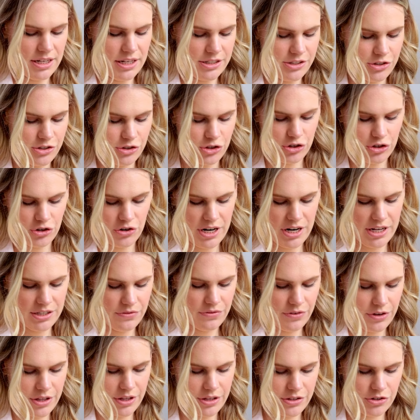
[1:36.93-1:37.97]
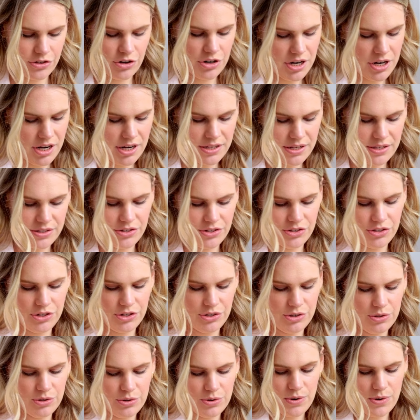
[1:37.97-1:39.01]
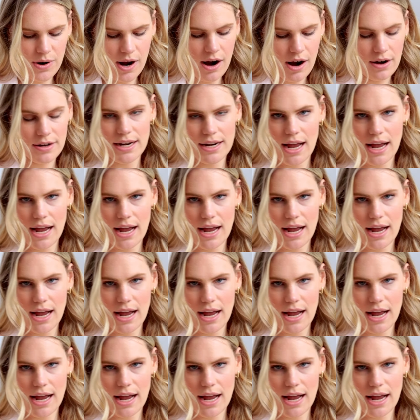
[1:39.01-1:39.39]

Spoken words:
let's transfer this crust to our